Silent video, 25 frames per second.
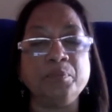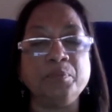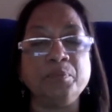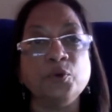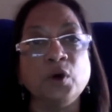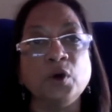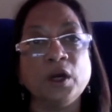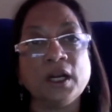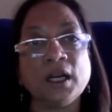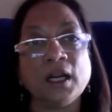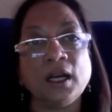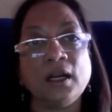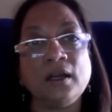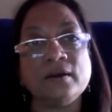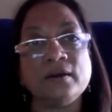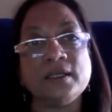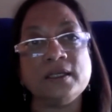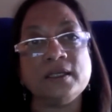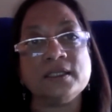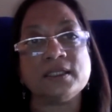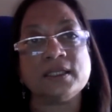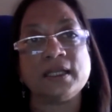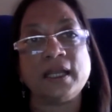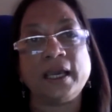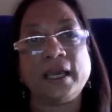Poor
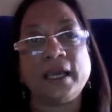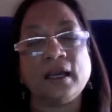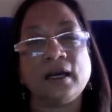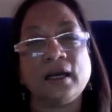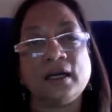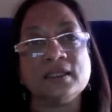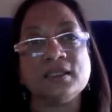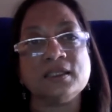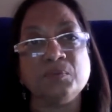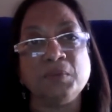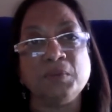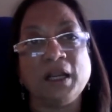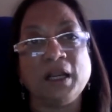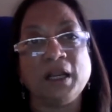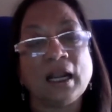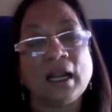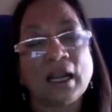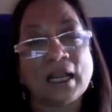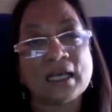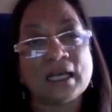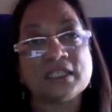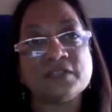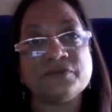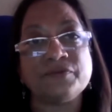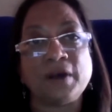countries like us,
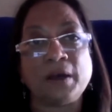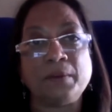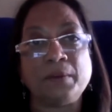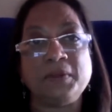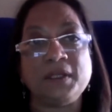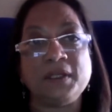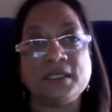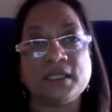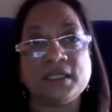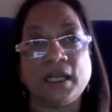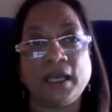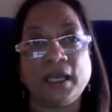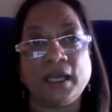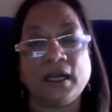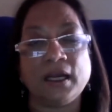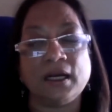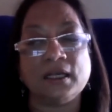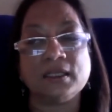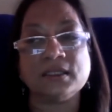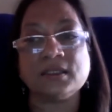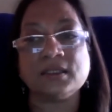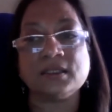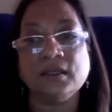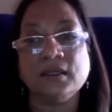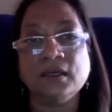middle-class families like
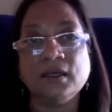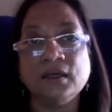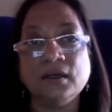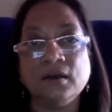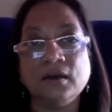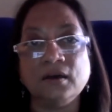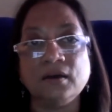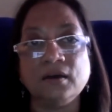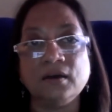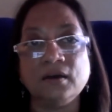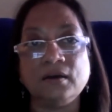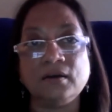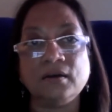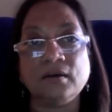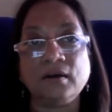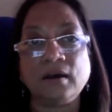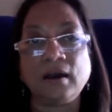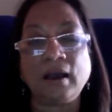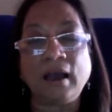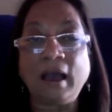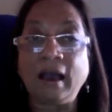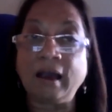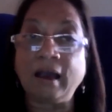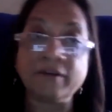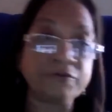us,
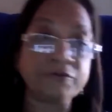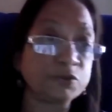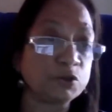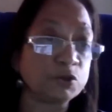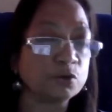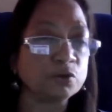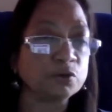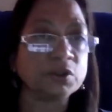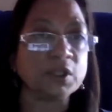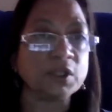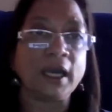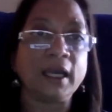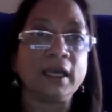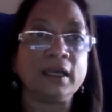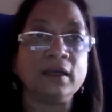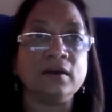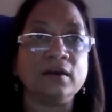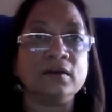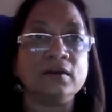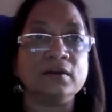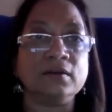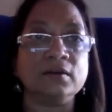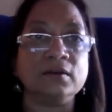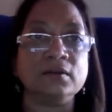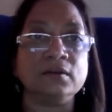have to
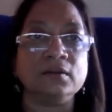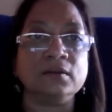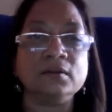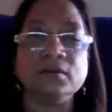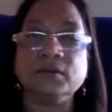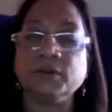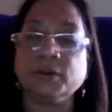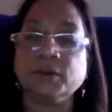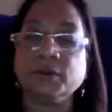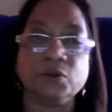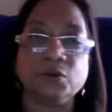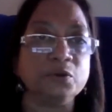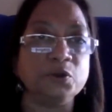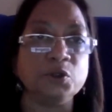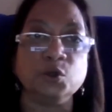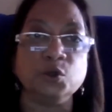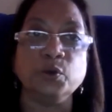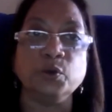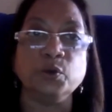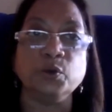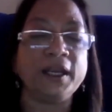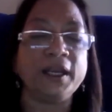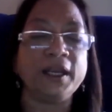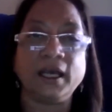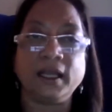thank,
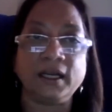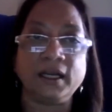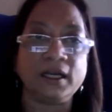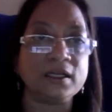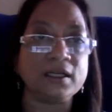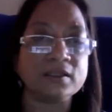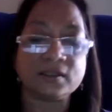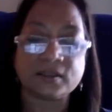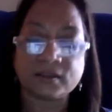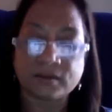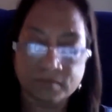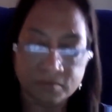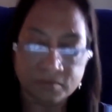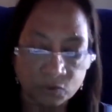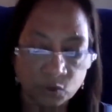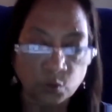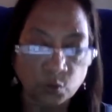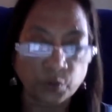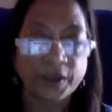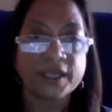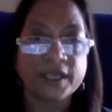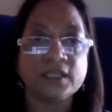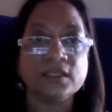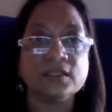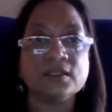UN and its
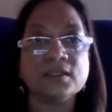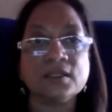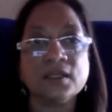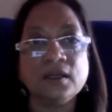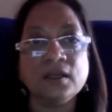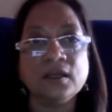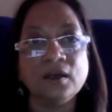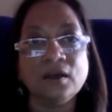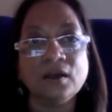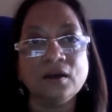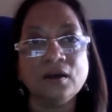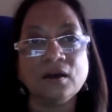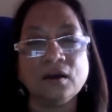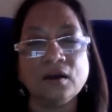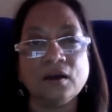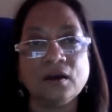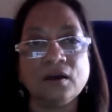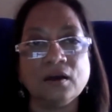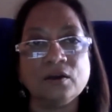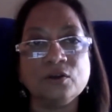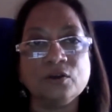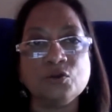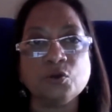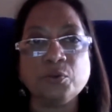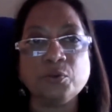wings
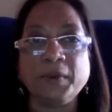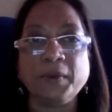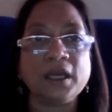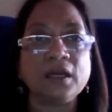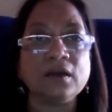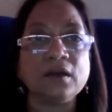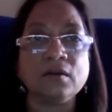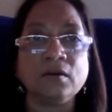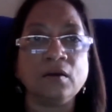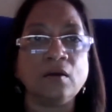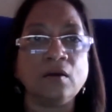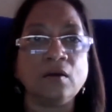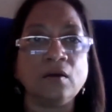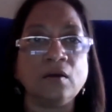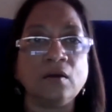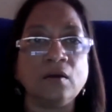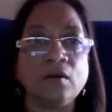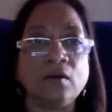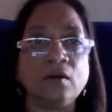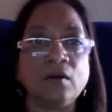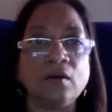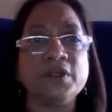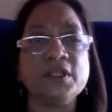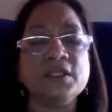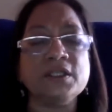to make a lot of
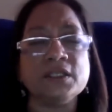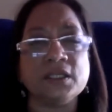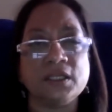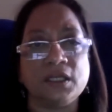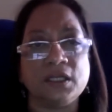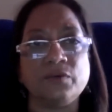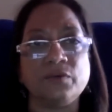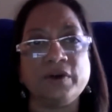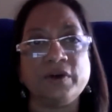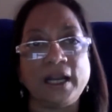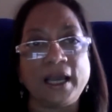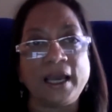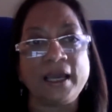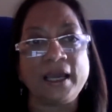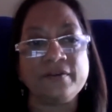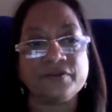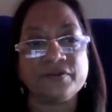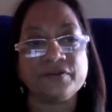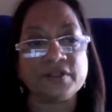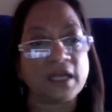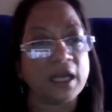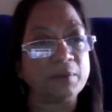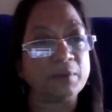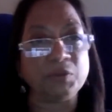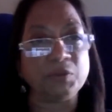difference in our
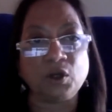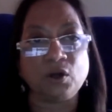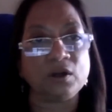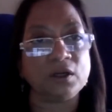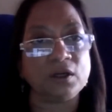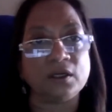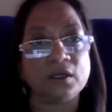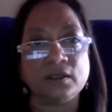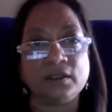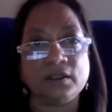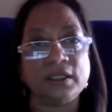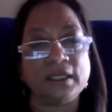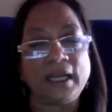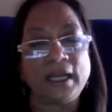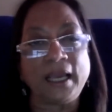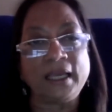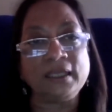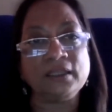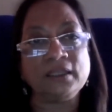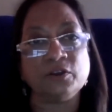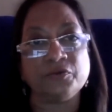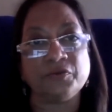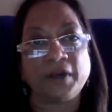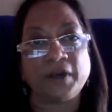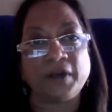lives. I'm not
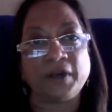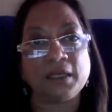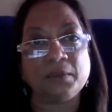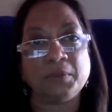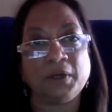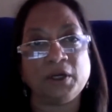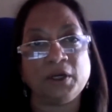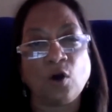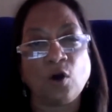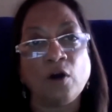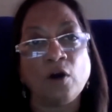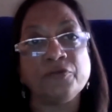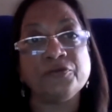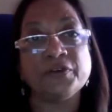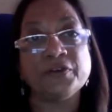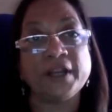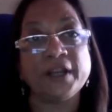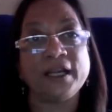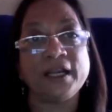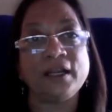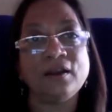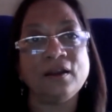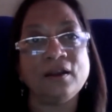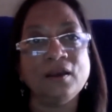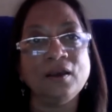denying the fact, but of
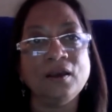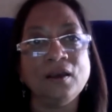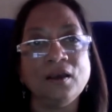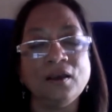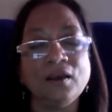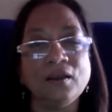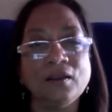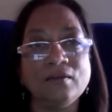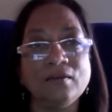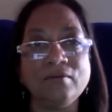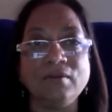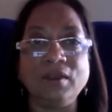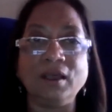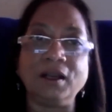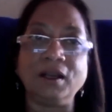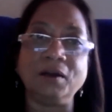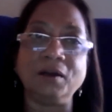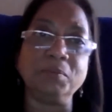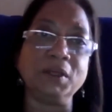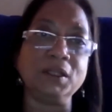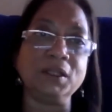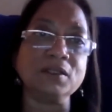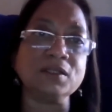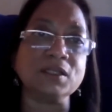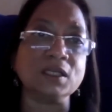late, there
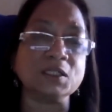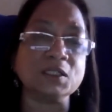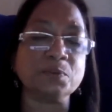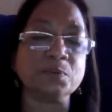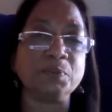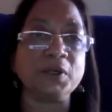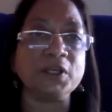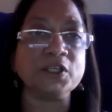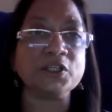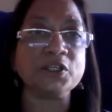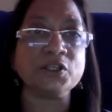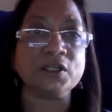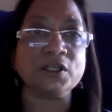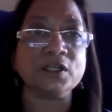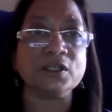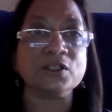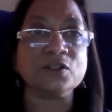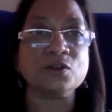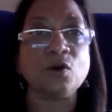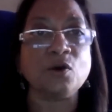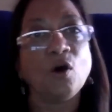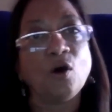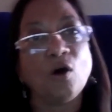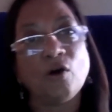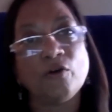have been
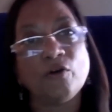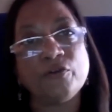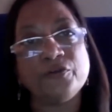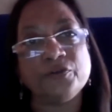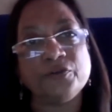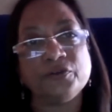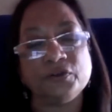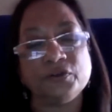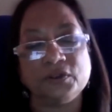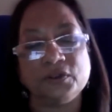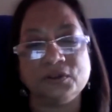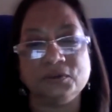suspicious of